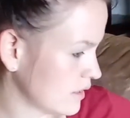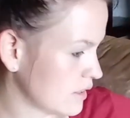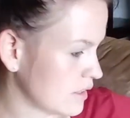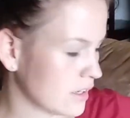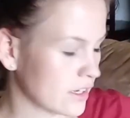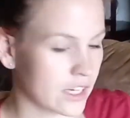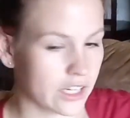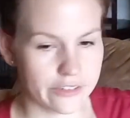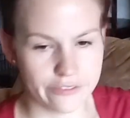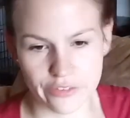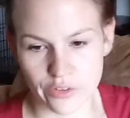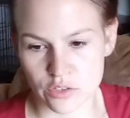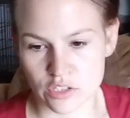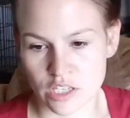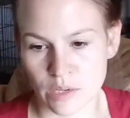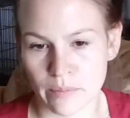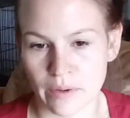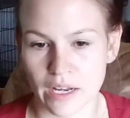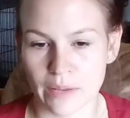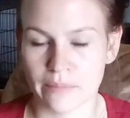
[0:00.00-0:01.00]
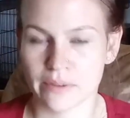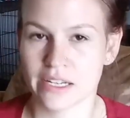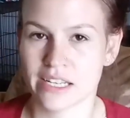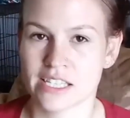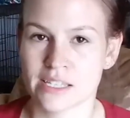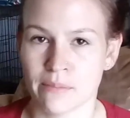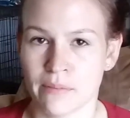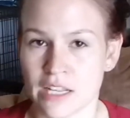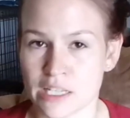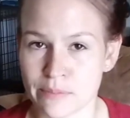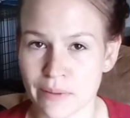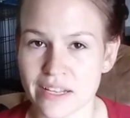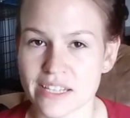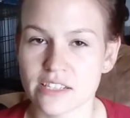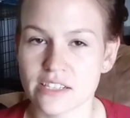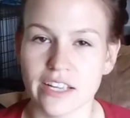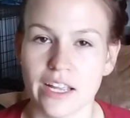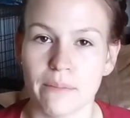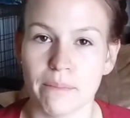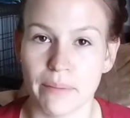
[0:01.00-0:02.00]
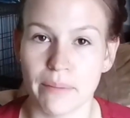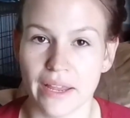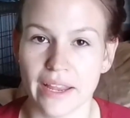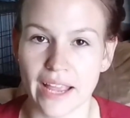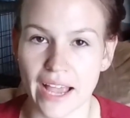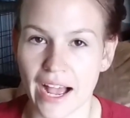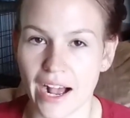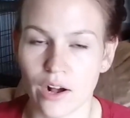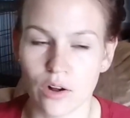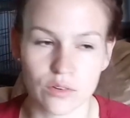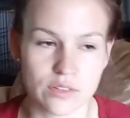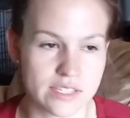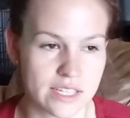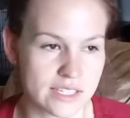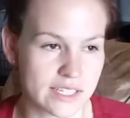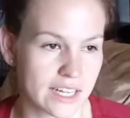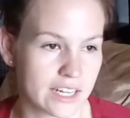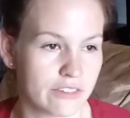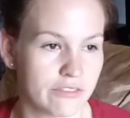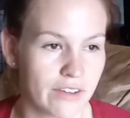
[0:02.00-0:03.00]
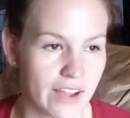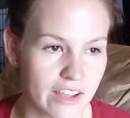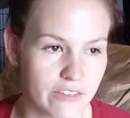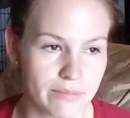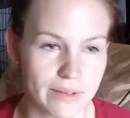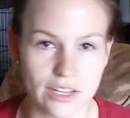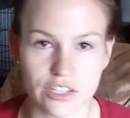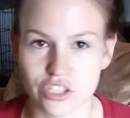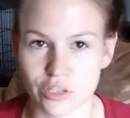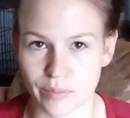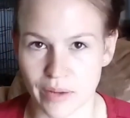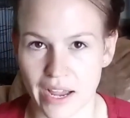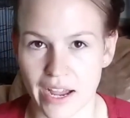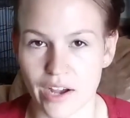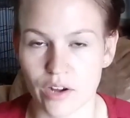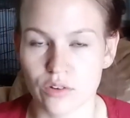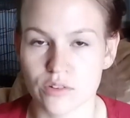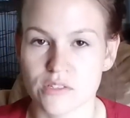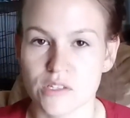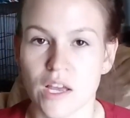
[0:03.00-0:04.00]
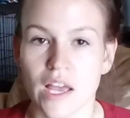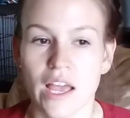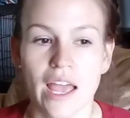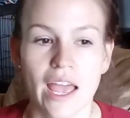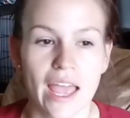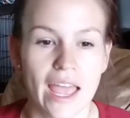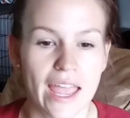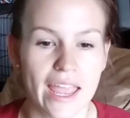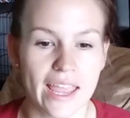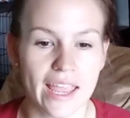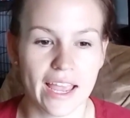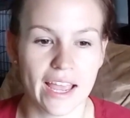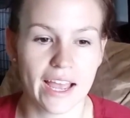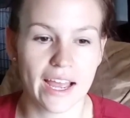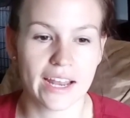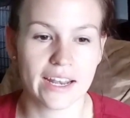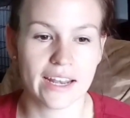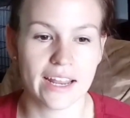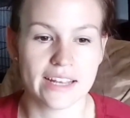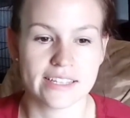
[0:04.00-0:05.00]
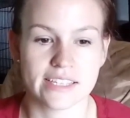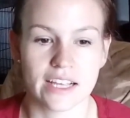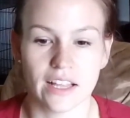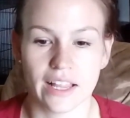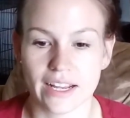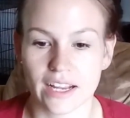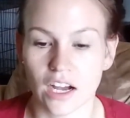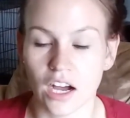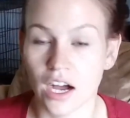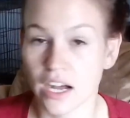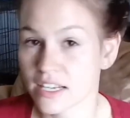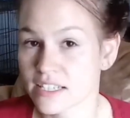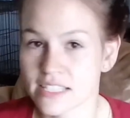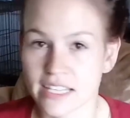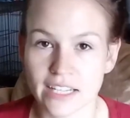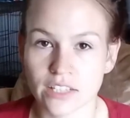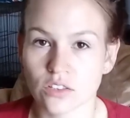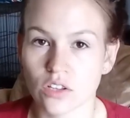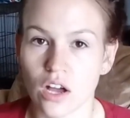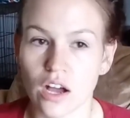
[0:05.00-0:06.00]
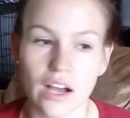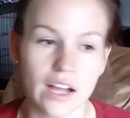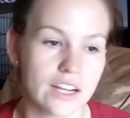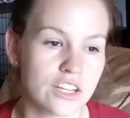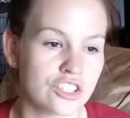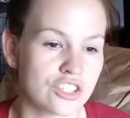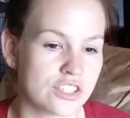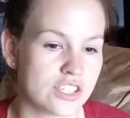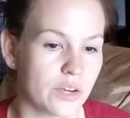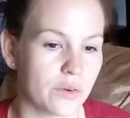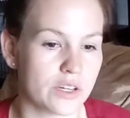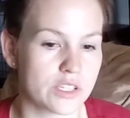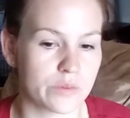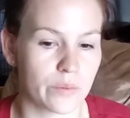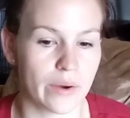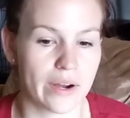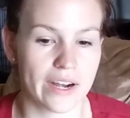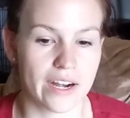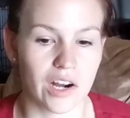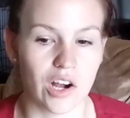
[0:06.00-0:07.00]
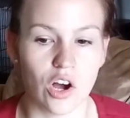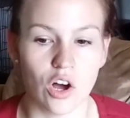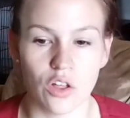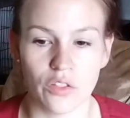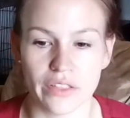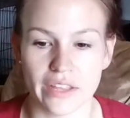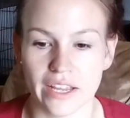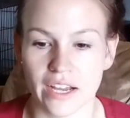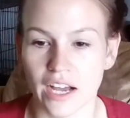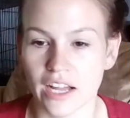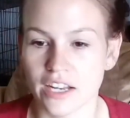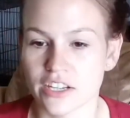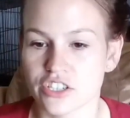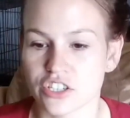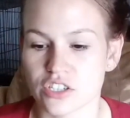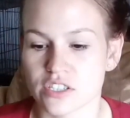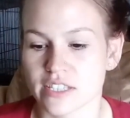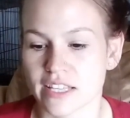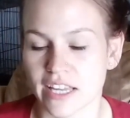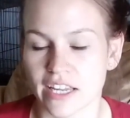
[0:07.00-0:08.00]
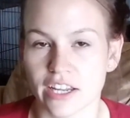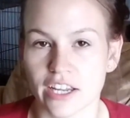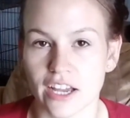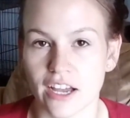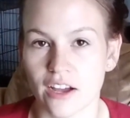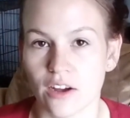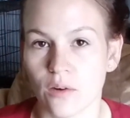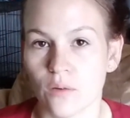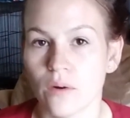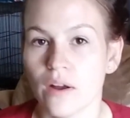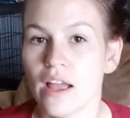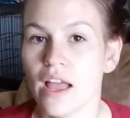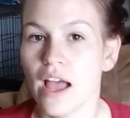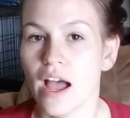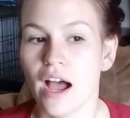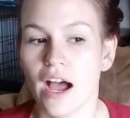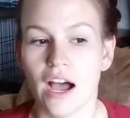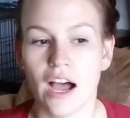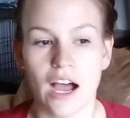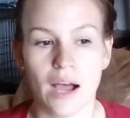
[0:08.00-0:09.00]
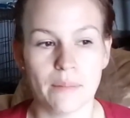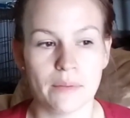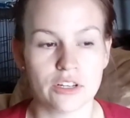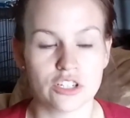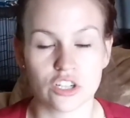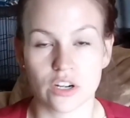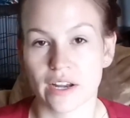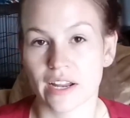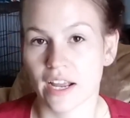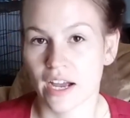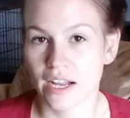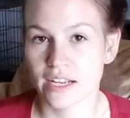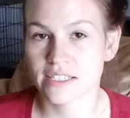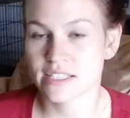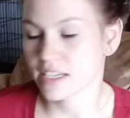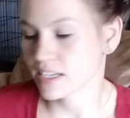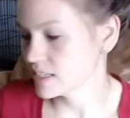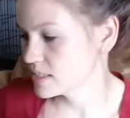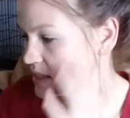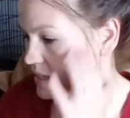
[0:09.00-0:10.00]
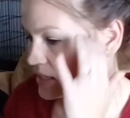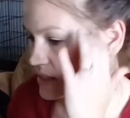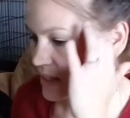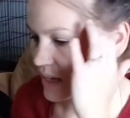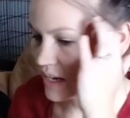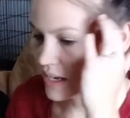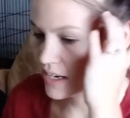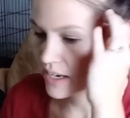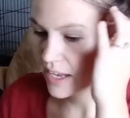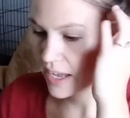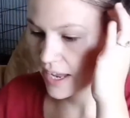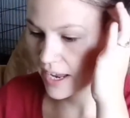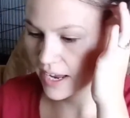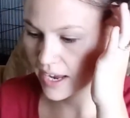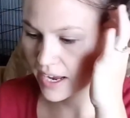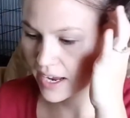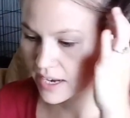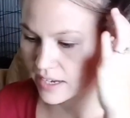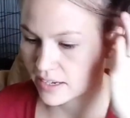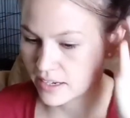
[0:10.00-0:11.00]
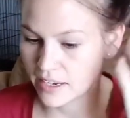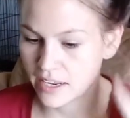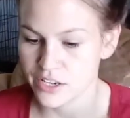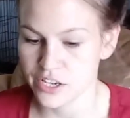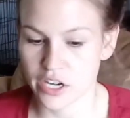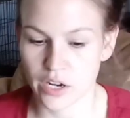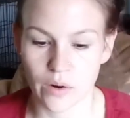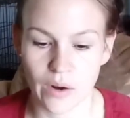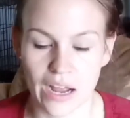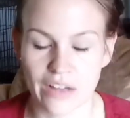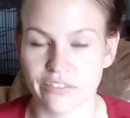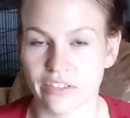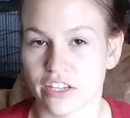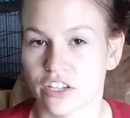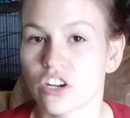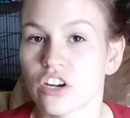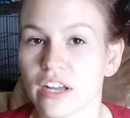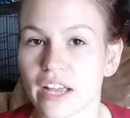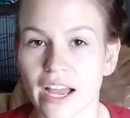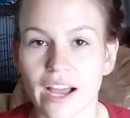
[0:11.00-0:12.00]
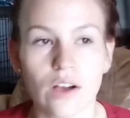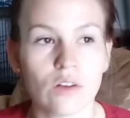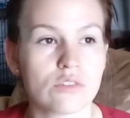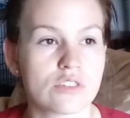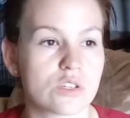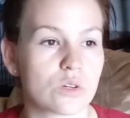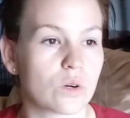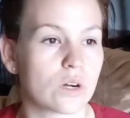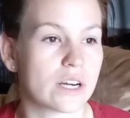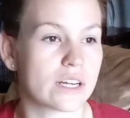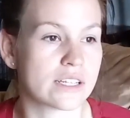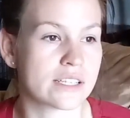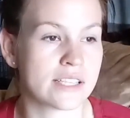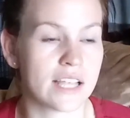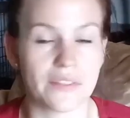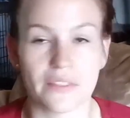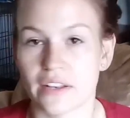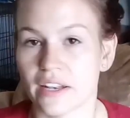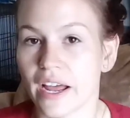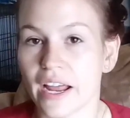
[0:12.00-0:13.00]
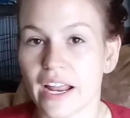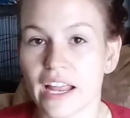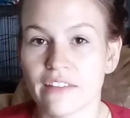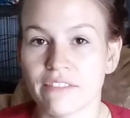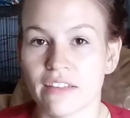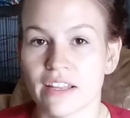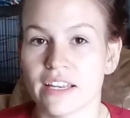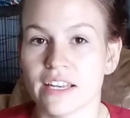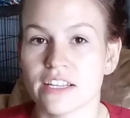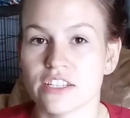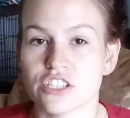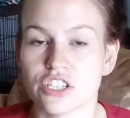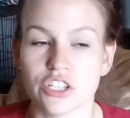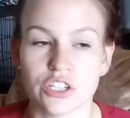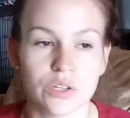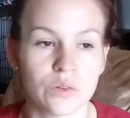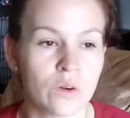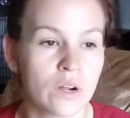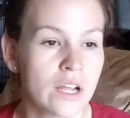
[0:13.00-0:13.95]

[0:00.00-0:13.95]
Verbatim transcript: confuse anybody. But it's it's basically a big house. It's like a five-bedroom house, and it's a, like a hunting lodge. So it's where all the hunters can go um, during hunting season, and you know have like cookouts or stay the night if they need to,